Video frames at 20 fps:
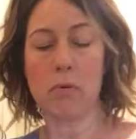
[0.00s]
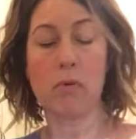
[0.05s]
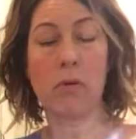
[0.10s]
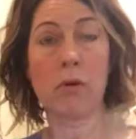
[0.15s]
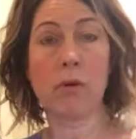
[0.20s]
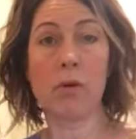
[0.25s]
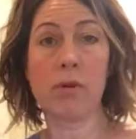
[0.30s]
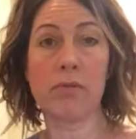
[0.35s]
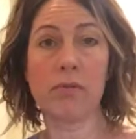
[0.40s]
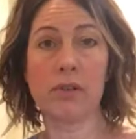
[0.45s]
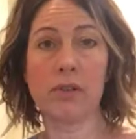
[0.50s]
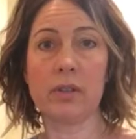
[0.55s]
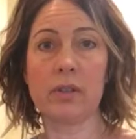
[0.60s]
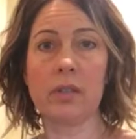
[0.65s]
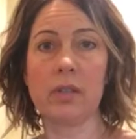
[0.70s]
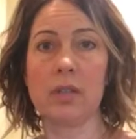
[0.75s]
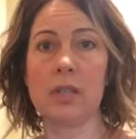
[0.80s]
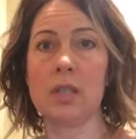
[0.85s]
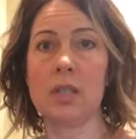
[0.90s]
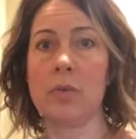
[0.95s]
pour
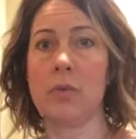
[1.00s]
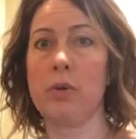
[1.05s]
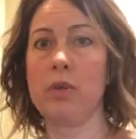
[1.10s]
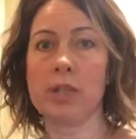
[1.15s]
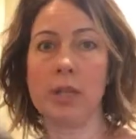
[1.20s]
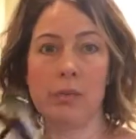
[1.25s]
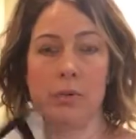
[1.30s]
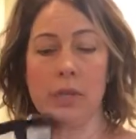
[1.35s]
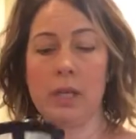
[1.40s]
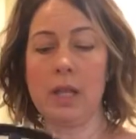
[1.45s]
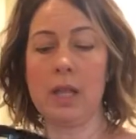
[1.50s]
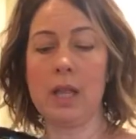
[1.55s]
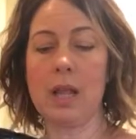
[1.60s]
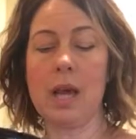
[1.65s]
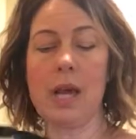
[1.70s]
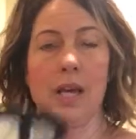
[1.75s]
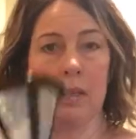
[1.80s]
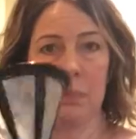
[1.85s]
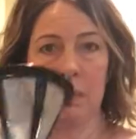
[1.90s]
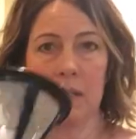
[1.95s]
over, which I really
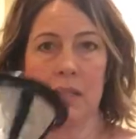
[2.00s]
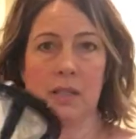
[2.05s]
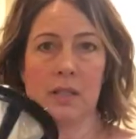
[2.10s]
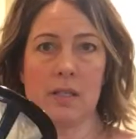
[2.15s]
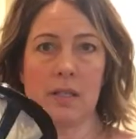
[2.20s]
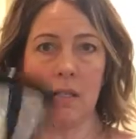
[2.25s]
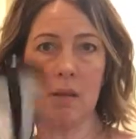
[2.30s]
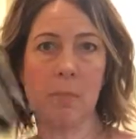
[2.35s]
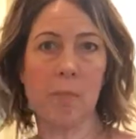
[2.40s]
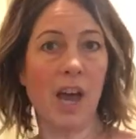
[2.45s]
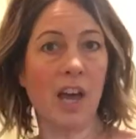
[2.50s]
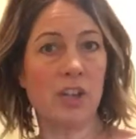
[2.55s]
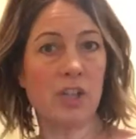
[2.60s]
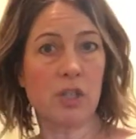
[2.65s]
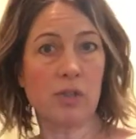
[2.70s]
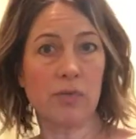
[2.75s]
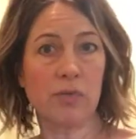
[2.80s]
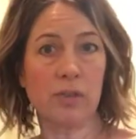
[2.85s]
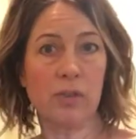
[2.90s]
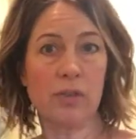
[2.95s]
like because of the
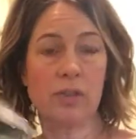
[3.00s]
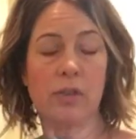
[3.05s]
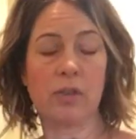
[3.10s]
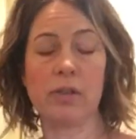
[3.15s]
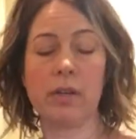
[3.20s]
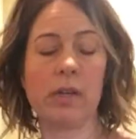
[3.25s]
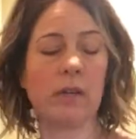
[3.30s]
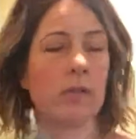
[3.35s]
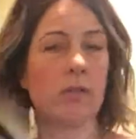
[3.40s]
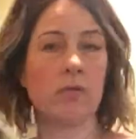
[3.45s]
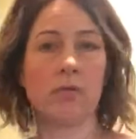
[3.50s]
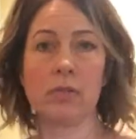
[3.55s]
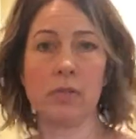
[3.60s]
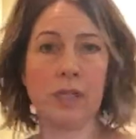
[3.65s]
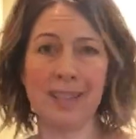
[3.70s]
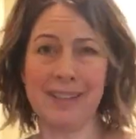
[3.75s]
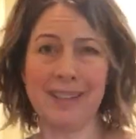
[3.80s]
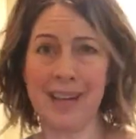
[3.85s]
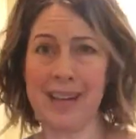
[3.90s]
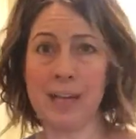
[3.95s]
mesh filter. I don't
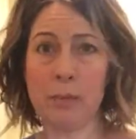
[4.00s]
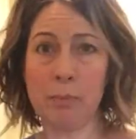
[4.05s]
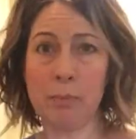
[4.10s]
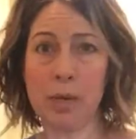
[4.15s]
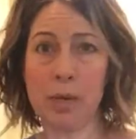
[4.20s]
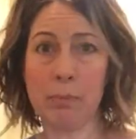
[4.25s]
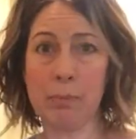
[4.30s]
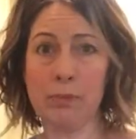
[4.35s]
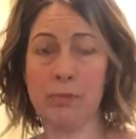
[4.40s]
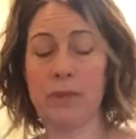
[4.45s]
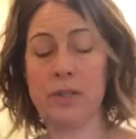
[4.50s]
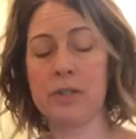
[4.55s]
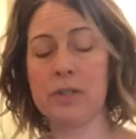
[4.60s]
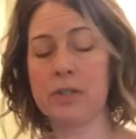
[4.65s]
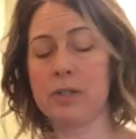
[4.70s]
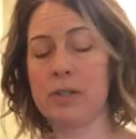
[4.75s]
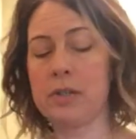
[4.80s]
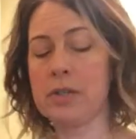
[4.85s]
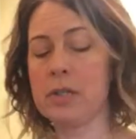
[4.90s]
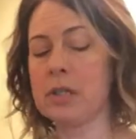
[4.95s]
really like paper
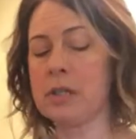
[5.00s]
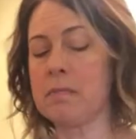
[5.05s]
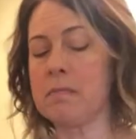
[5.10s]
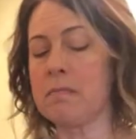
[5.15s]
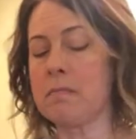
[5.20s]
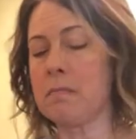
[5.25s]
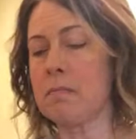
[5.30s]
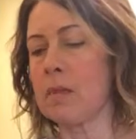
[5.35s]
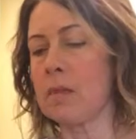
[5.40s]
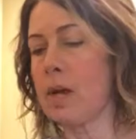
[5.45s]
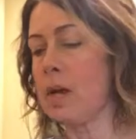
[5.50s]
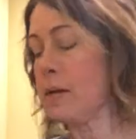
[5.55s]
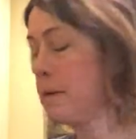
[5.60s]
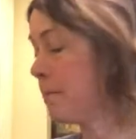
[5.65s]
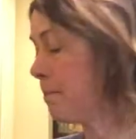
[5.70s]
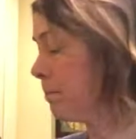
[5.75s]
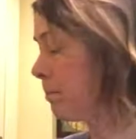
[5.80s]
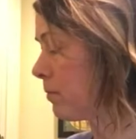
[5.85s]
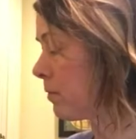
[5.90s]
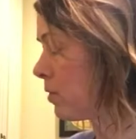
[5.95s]
filters.
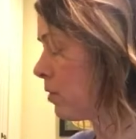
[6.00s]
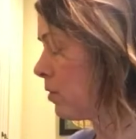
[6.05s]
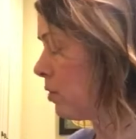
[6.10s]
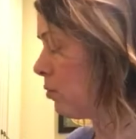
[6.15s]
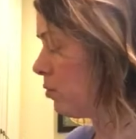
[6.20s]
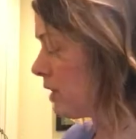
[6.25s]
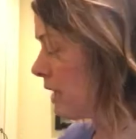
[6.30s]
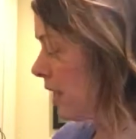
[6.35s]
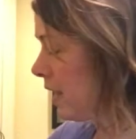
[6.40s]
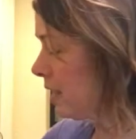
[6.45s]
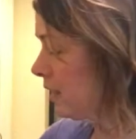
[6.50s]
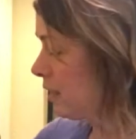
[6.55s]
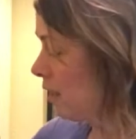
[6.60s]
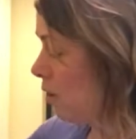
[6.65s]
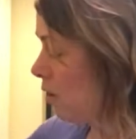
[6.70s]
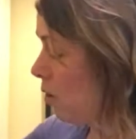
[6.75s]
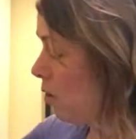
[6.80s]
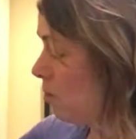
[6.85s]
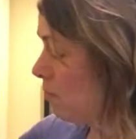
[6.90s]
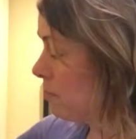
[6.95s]
But I had to go
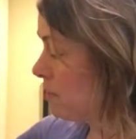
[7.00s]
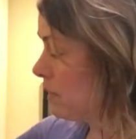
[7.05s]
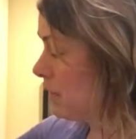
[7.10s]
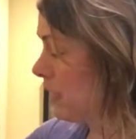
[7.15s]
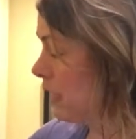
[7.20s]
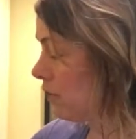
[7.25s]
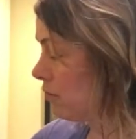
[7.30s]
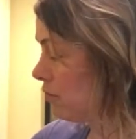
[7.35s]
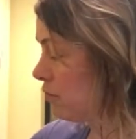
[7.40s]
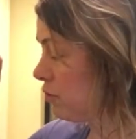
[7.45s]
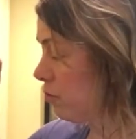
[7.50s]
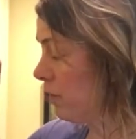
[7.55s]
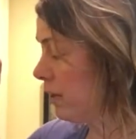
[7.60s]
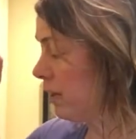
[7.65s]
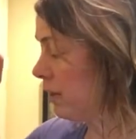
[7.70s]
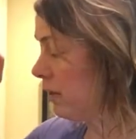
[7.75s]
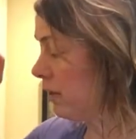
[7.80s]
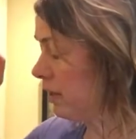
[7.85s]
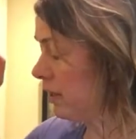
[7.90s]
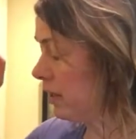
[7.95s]
almost down to
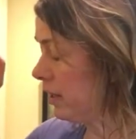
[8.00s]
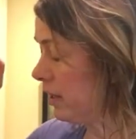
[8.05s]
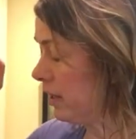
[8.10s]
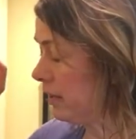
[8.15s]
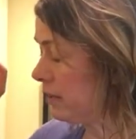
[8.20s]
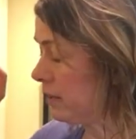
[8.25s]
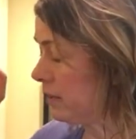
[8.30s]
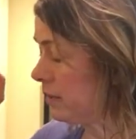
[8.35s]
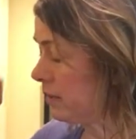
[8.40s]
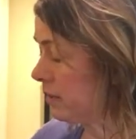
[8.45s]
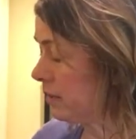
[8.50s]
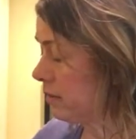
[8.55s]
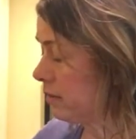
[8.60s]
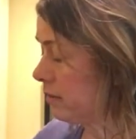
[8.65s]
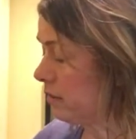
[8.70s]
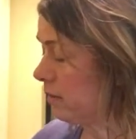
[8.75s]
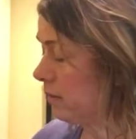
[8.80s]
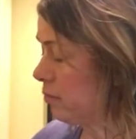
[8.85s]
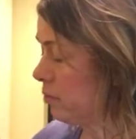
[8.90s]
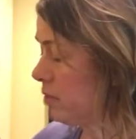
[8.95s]
where it
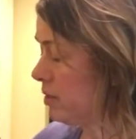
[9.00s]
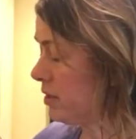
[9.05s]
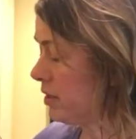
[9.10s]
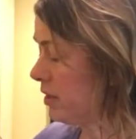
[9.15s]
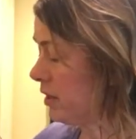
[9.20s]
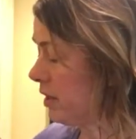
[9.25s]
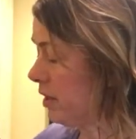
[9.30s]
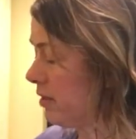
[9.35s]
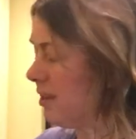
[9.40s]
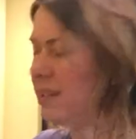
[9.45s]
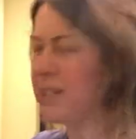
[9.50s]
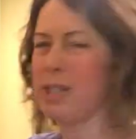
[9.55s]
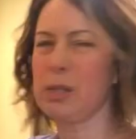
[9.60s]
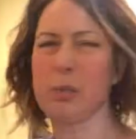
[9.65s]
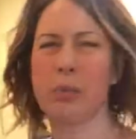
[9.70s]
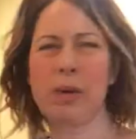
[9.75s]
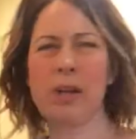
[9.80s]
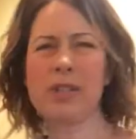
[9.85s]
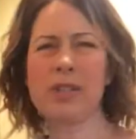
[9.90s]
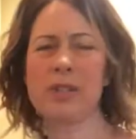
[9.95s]
was in the
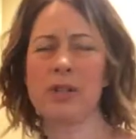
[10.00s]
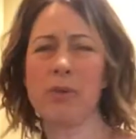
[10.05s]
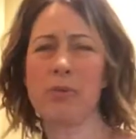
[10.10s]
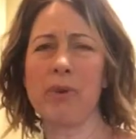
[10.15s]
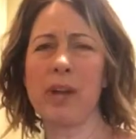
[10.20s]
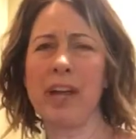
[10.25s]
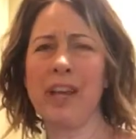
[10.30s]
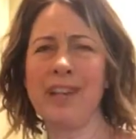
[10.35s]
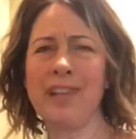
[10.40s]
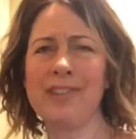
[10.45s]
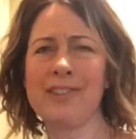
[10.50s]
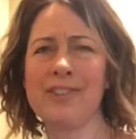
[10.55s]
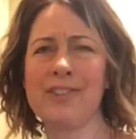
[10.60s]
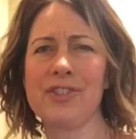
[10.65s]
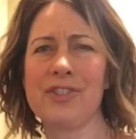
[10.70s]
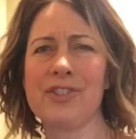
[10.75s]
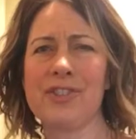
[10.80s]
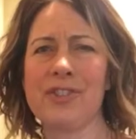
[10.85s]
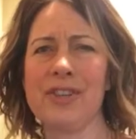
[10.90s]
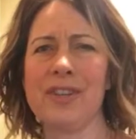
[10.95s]
espresso
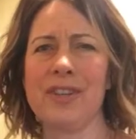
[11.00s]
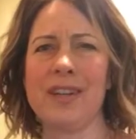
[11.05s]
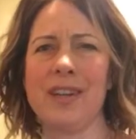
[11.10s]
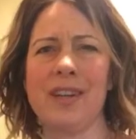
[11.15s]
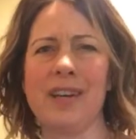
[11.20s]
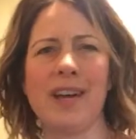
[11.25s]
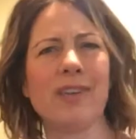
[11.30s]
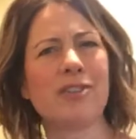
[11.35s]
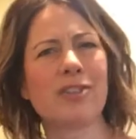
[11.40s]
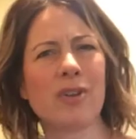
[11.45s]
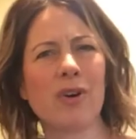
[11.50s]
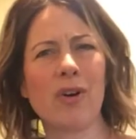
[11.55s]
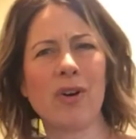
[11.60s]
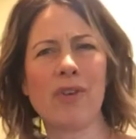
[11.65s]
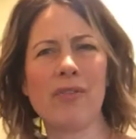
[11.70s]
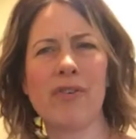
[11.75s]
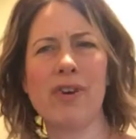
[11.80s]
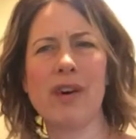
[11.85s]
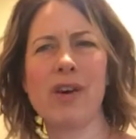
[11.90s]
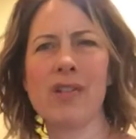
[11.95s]
range. And so
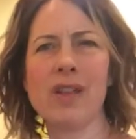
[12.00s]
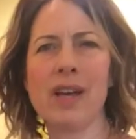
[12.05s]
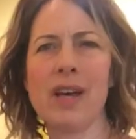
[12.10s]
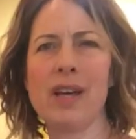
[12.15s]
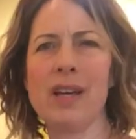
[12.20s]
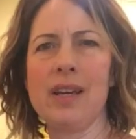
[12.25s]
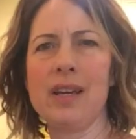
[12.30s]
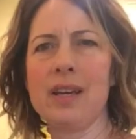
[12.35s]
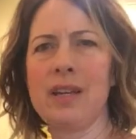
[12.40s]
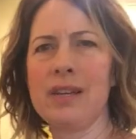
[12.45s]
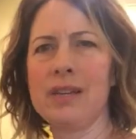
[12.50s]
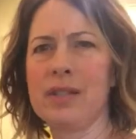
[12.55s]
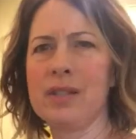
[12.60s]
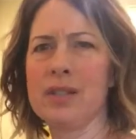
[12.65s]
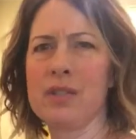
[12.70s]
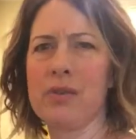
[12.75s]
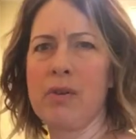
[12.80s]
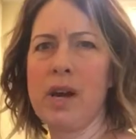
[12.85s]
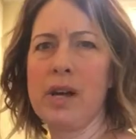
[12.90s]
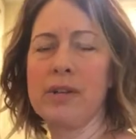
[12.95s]
I felt like
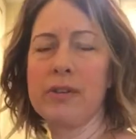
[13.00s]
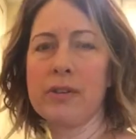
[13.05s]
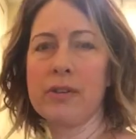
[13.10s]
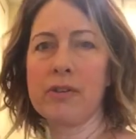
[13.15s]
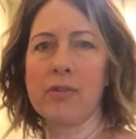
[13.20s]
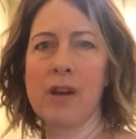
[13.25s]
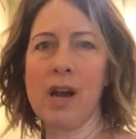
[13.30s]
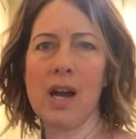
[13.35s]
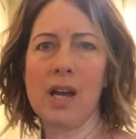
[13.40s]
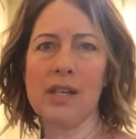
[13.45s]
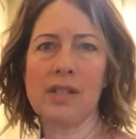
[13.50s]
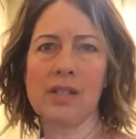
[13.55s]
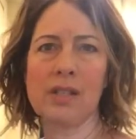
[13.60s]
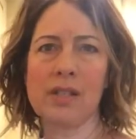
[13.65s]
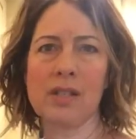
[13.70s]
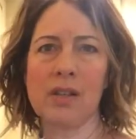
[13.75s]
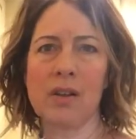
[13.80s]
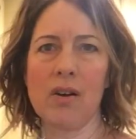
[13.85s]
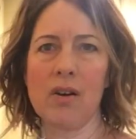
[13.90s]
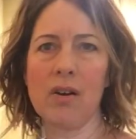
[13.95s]
this grinder
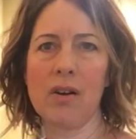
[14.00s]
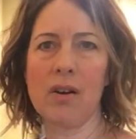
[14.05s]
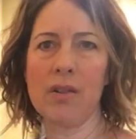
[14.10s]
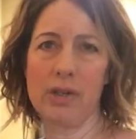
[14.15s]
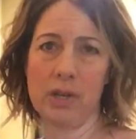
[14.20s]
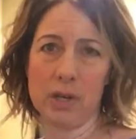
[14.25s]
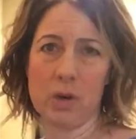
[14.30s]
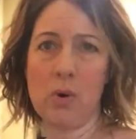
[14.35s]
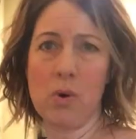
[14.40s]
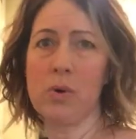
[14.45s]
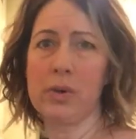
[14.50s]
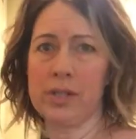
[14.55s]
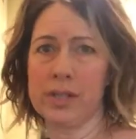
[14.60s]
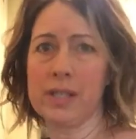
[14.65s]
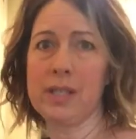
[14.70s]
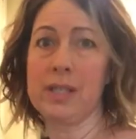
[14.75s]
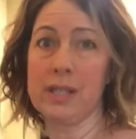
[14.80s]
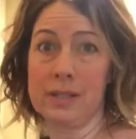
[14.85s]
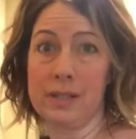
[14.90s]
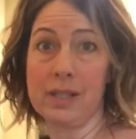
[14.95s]
grinds on the
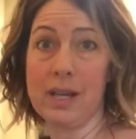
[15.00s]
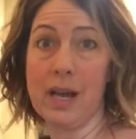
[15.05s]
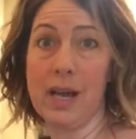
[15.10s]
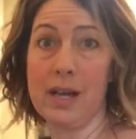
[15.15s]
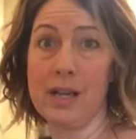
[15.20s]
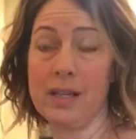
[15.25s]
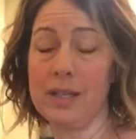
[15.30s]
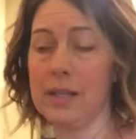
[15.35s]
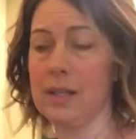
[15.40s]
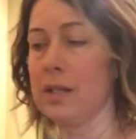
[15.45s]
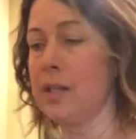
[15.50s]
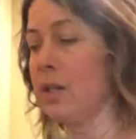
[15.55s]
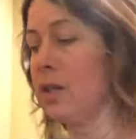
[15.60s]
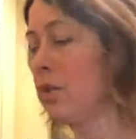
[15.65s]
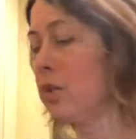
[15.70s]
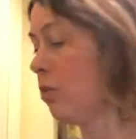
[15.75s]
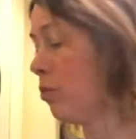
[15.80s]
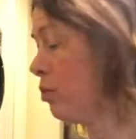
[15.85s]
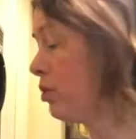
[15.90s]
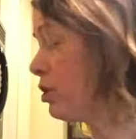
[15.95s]
coarse side,
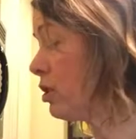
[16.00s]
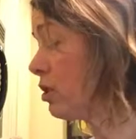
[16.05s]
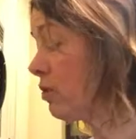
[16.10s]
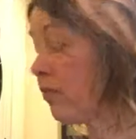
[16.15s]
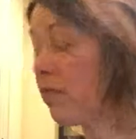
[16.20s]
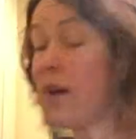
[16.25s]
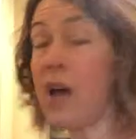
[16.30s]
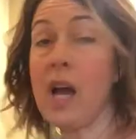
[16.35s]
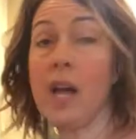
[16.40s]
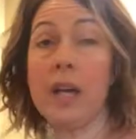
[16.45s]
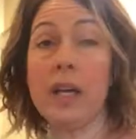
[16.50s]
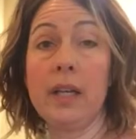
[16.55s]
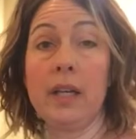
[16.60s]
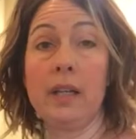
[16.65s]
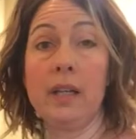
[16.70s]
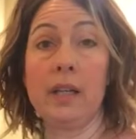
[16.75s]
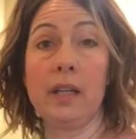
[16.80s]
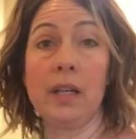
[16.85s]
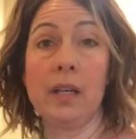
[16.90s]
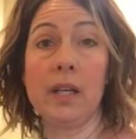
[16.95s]
which is
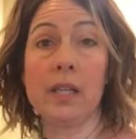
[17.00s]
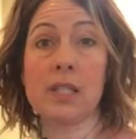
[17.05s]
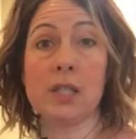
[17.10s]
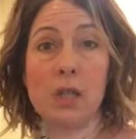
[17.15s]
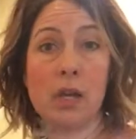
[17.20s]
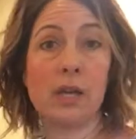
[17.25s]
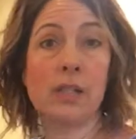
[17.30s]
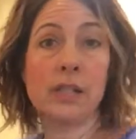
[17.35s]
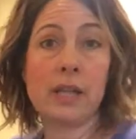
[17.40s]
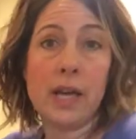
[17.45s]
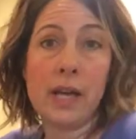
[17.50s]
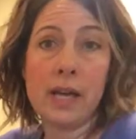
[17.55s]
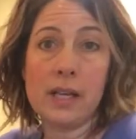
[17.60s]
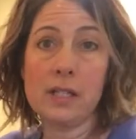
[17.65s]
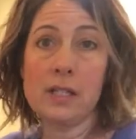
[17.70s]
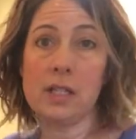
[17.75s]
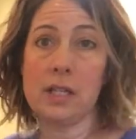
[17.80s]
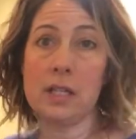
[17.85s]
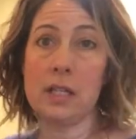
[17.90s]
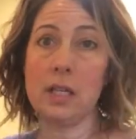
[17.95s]
fine as long as it
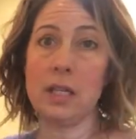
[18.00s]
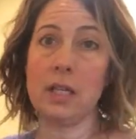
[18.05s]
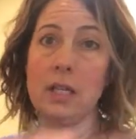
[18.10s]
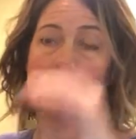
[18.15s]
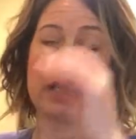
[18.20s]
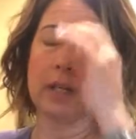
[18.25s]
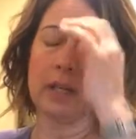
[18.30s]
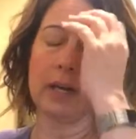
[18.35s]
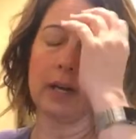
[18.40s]
has the